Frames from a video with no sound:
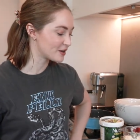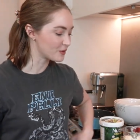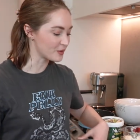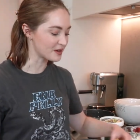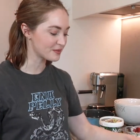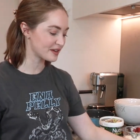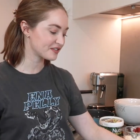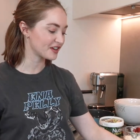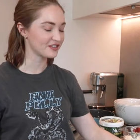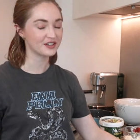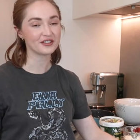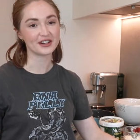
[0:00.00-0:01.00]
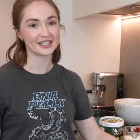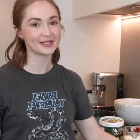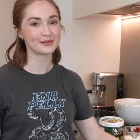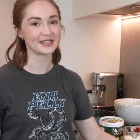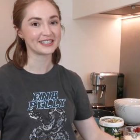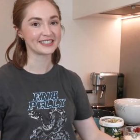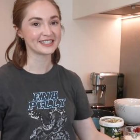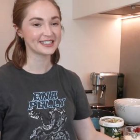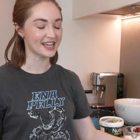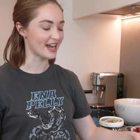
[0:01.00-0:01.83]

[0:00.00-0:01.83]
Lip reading: one of my favorite recipes,